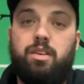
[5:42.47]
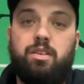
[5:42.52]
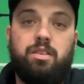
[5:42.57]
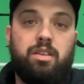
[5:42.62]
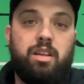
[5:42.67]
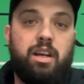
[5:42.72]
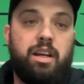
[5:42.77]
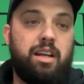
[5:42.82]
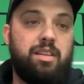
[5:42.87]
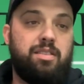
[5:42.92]

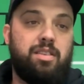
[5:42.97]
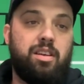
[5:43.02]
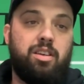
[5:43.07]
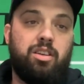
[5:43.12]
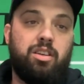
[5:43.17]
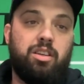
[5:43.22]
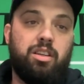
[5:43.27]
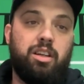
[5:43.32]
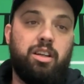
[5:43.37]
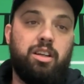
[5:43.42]
like I said
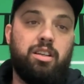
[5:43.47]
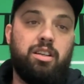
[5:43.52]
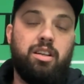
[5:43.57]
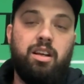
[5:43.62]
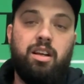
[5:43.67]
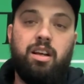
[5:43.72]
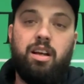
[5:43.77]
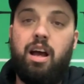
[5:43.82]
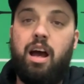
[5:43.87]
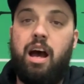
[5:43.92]
earlier,
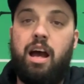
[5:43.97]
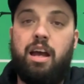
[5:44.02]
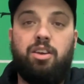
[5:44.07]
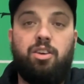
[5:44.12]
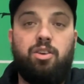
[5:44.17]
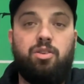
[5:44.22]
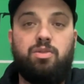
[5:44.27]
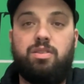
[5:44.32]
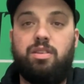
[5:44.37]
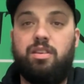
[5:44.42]
I
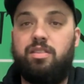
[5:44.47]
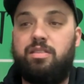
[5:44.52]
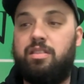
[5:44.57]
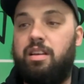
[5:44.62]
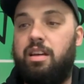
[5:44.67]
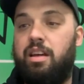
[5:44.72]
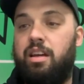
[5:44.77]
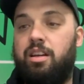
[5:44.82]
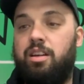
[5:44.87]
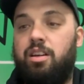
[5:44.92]
use this
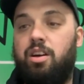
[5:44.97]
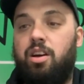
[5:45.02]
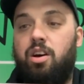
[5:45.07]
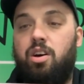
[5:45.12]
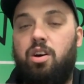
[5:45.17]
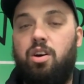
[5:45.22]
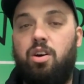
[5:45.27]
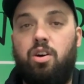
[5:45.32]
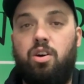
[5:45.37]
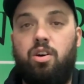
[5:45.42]
thing
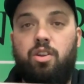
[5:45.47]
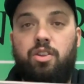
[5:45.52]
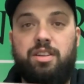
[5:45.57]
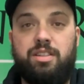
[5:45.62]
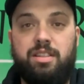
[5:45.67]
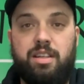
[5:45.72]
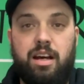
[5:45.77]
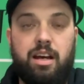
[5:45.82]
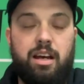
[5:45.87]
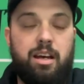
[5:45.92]
all the
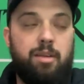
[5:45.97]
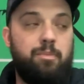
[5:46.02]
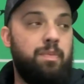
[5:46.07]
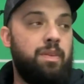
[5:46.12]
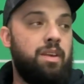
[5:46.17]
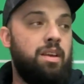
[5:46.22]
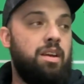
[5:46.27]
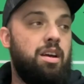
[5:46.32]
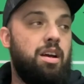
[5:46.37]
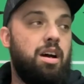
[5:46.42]
time.
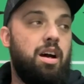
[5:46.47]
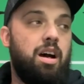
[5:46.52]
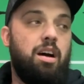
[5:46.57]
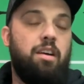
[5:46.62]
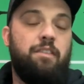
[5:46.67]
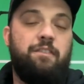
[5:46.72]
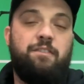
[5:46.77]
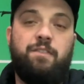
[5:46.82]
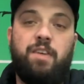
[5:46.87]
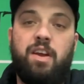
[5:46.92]

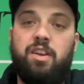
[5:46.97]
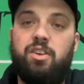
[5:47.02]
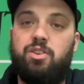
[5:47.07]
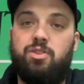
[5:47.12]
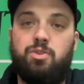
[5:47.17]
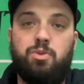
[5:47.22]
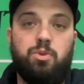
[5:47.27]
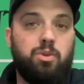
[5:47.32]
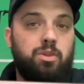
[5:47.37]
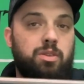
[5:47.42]
Fender
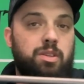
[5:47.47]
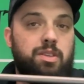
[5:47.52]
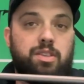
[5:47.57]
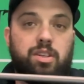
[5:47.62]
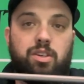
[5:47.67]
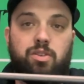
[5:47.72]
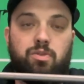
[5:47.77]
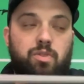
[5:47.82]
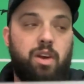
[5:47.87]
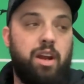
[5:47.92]
tool, it's a
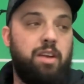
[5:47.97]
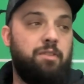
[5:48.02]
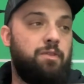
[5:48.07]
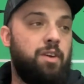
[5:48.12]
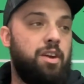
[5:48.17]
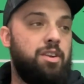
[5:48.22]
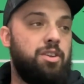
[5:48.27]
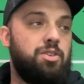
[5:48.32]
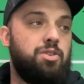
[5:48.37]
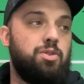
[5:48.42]
great
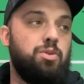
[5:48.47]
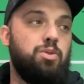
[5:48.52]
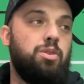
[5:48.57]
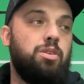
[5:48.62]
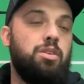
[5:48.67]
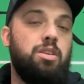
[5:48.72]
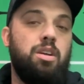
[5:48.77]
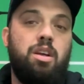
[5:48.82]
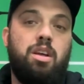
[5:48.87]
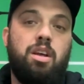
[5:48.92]
fender
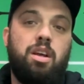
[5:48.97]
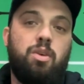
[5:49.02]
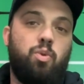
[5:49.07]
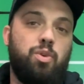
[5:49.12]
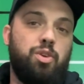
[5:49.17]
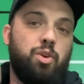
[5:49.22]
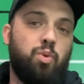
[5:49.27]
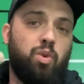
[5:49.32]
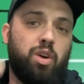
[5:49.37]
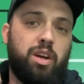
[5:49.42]
tool.
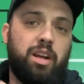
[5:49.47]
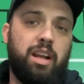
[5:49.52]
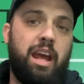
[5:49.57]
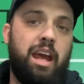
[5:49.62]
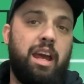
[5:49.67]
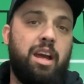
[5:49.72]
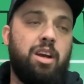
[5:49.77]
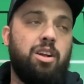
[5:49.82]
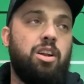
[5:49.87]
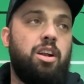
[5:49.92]
When you're working
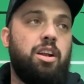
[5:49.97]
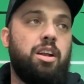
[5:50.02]
hail on